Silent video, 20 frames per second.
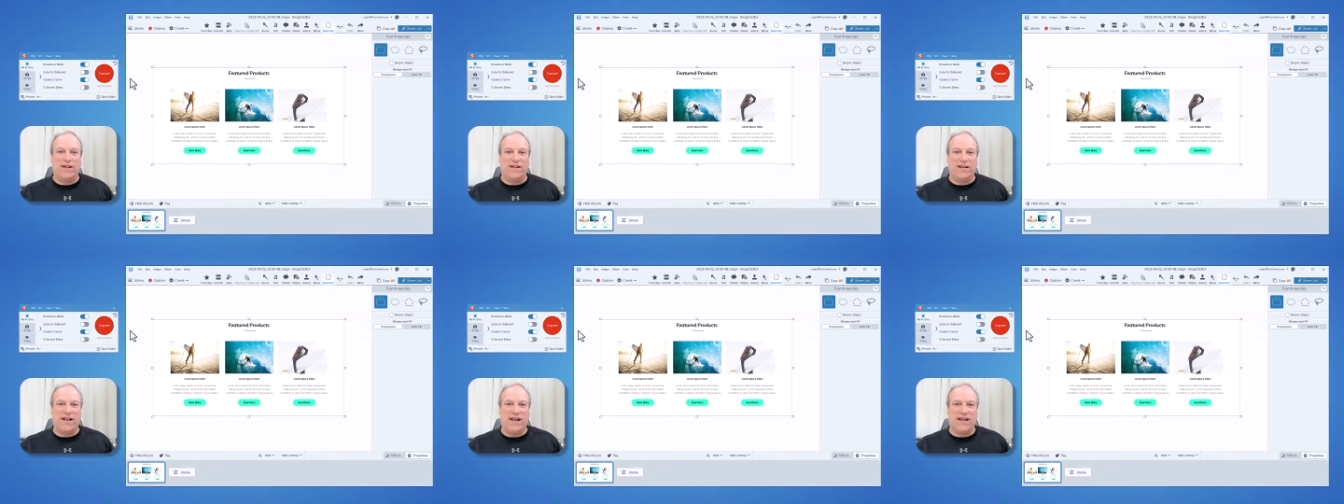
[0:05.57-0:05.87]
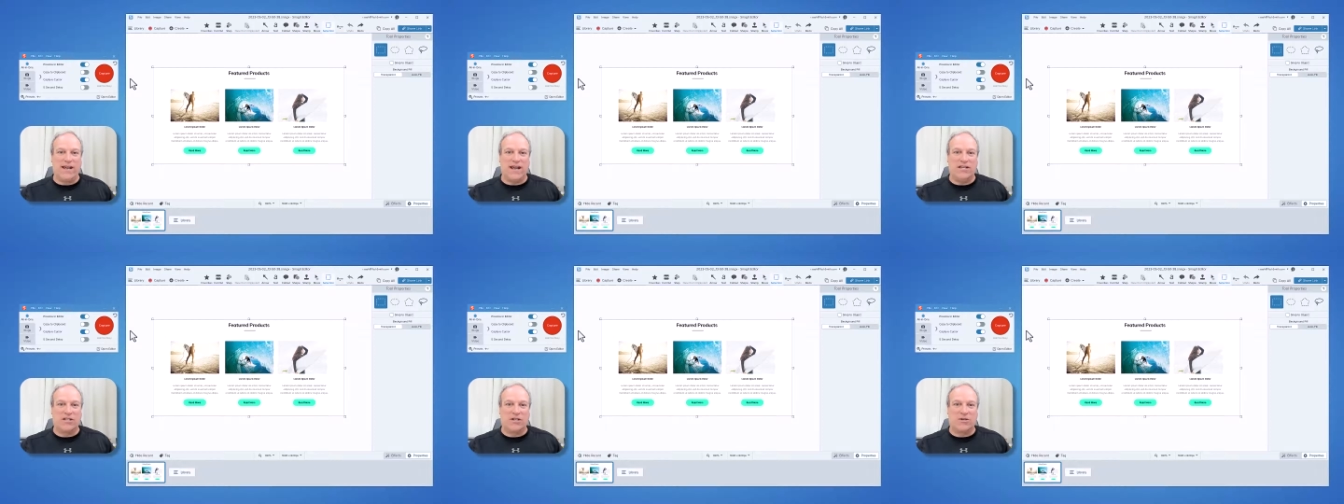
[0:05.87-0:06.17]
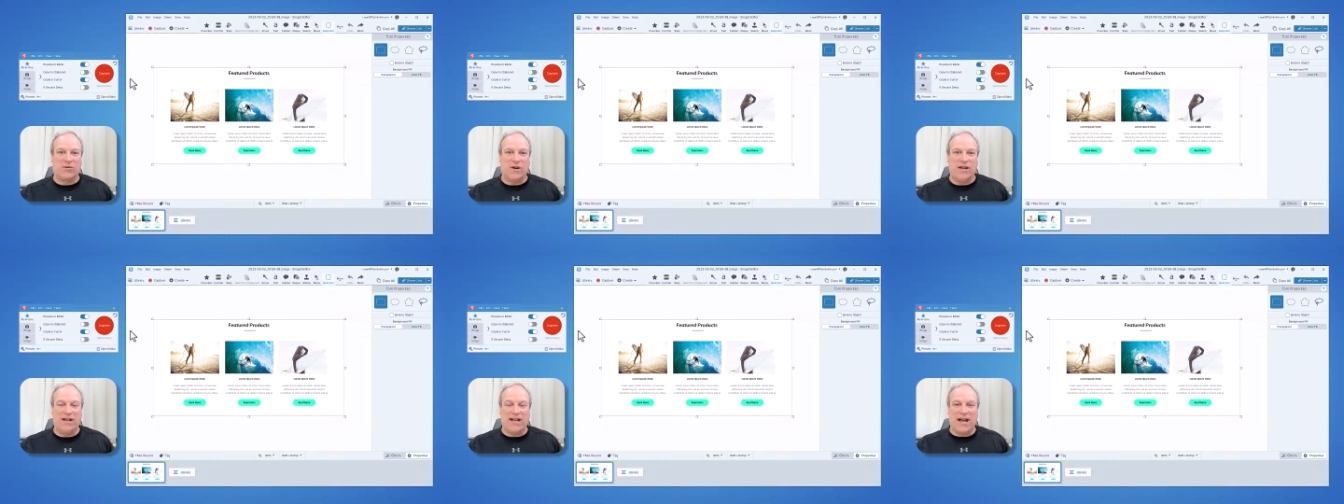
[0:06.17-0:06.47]
to take a
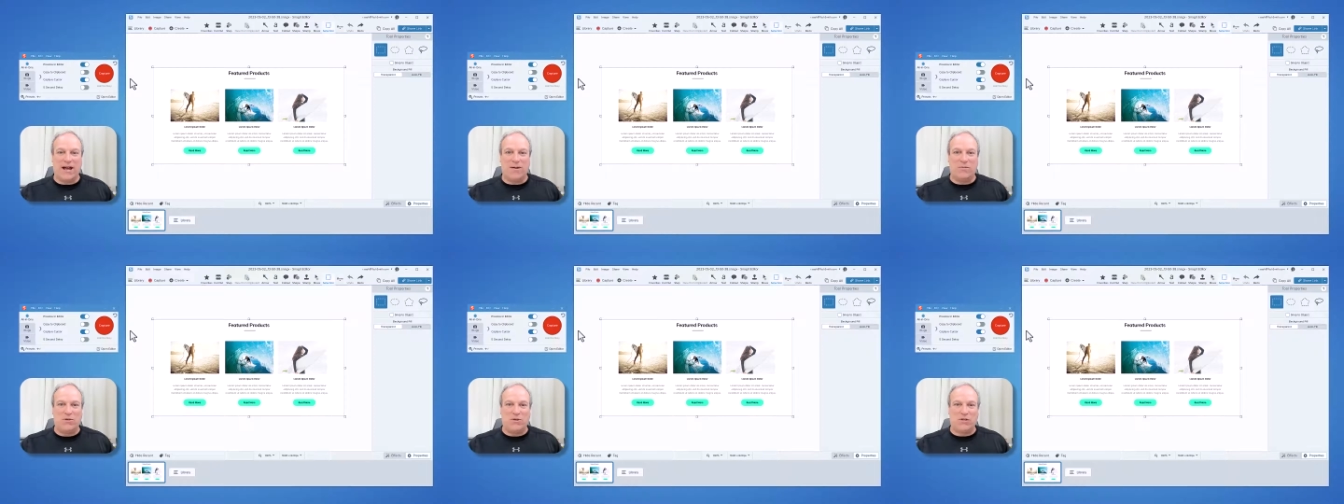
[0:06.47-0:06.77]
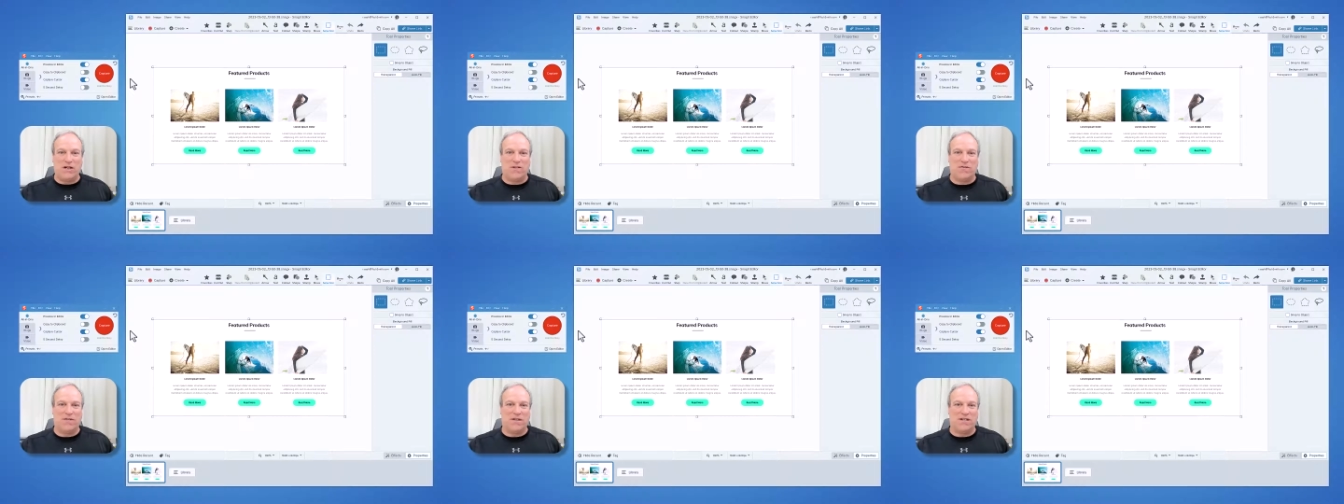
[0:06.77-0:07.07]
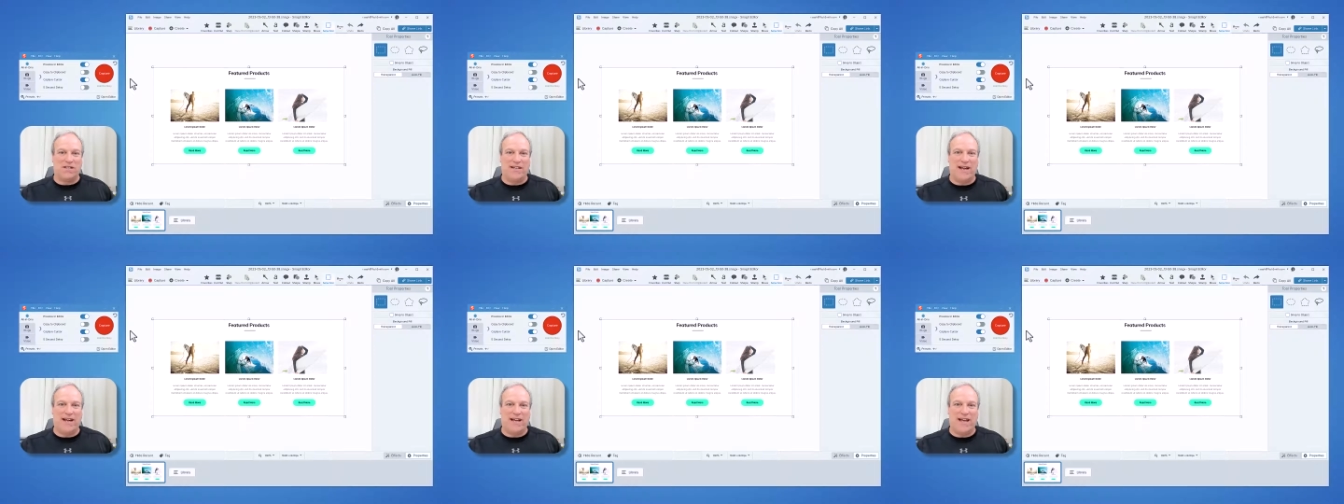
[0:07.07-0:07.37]
screen capture of the
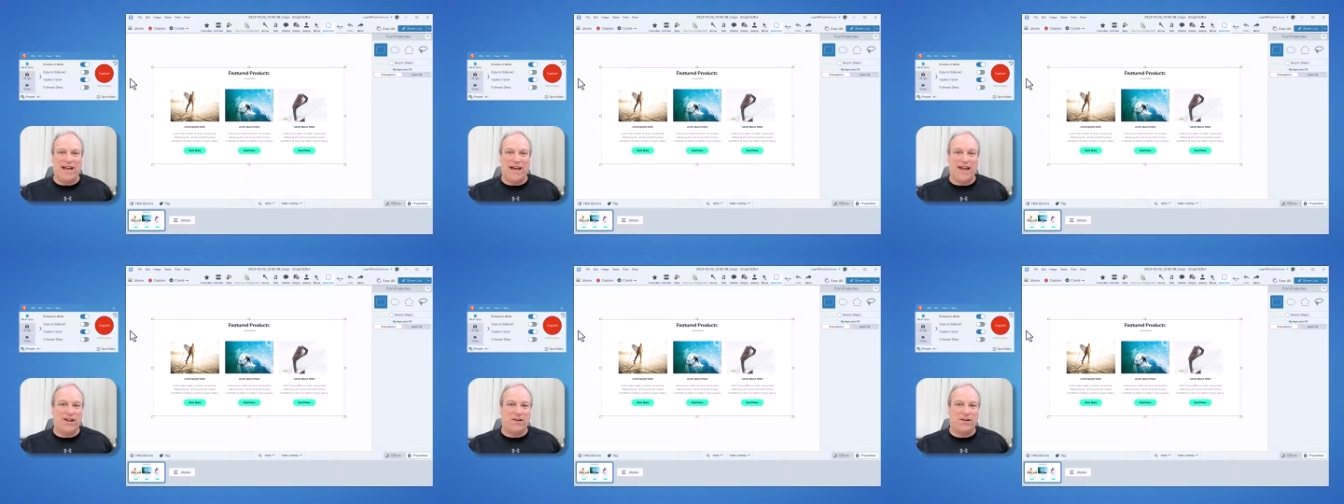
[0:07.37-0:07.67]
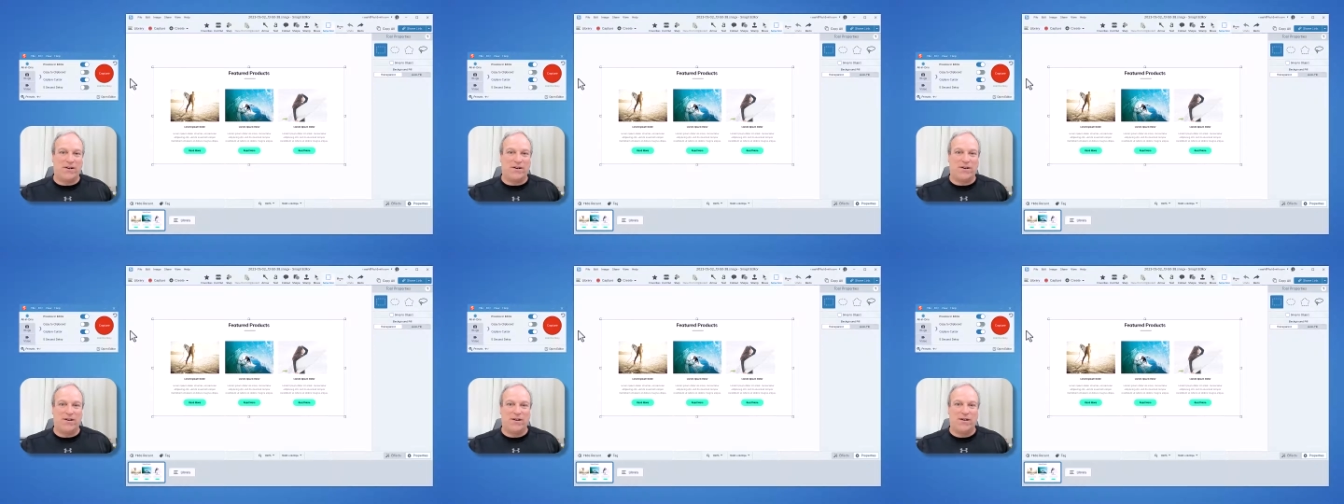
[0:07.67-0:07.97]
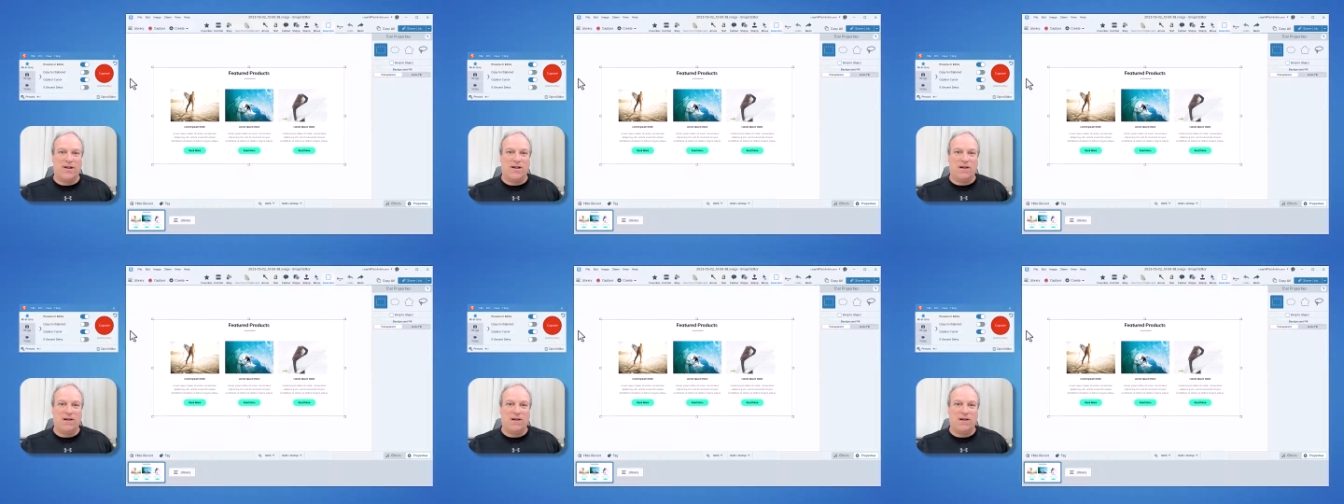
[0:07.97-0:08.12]
Snagit editor,